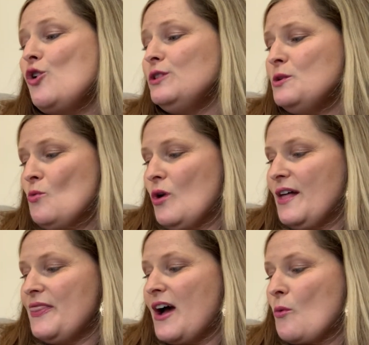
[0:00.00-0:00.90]
only
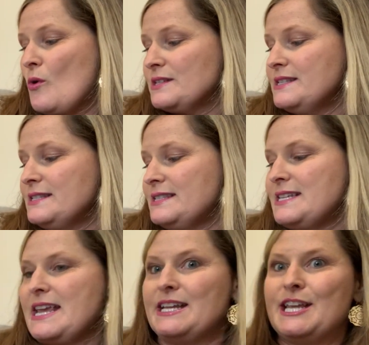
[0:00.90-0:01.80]
one that wasn't
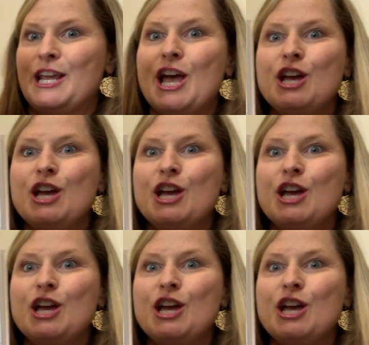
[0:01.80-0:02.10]
standing